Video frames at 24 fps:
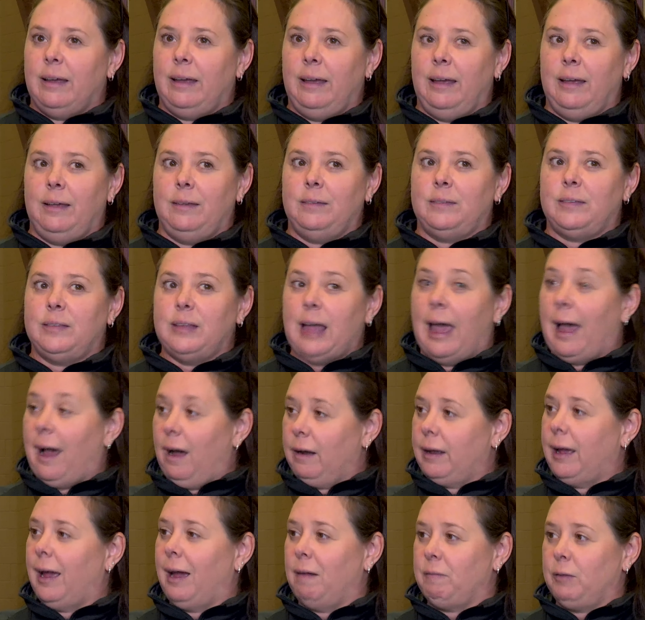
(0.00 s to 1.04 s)
is
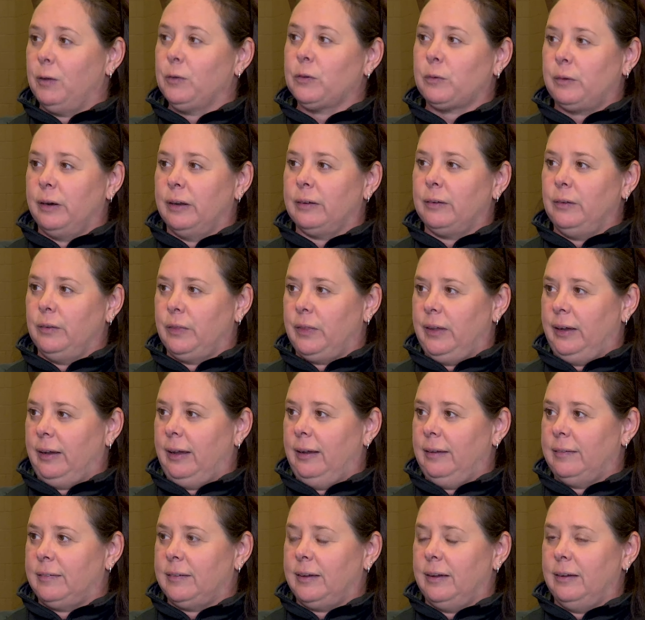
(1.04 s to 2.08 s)
how to have those critical
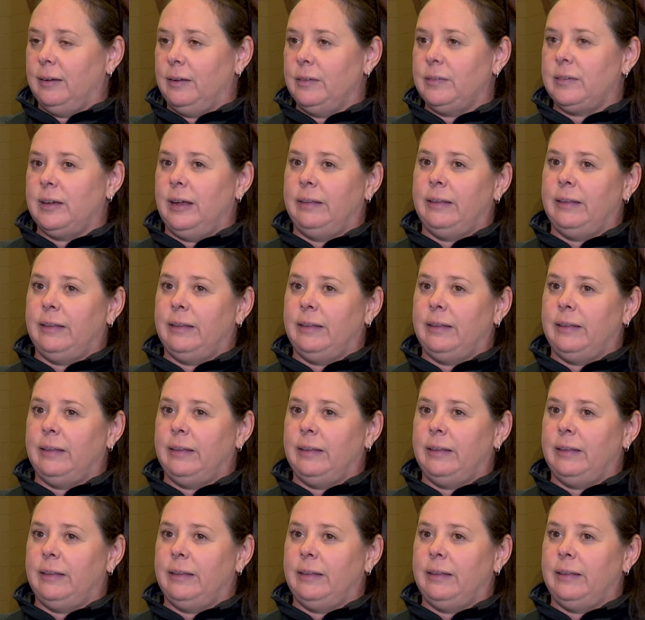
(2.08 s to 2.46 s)
thinking skills,